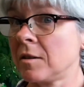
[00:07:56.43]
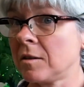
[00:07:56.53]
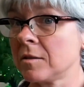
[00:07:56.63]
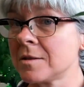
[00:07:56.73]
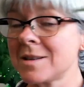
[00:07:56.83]

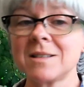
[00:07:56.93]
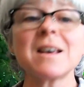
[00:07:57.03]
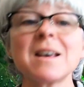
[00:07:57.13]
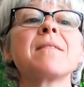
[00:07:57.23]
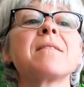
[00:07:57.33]
on the
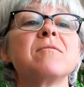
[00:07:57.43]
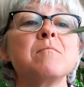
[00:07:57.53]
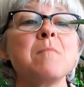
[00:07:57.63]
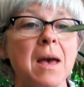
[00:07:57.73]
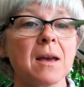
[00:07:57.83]
10th of
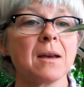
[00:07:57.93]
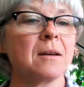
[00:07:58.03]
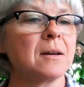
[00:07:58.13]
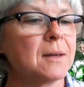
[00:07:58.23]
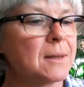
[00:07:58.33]

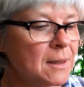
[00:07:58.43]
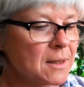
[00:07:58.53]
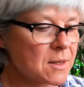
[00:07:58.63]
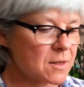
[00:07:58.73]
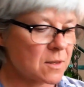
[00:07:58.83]
May.
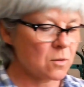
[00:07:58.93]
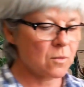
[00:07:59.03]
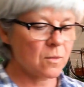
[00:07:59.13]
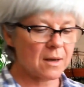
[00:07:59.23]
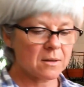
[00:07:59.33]

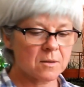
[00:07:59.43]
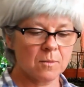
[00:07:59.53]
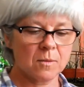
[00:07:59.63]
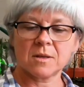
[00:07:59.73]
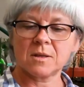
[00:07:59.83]
So that
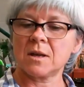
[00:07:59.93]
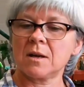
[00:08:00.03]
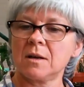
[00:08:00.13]
was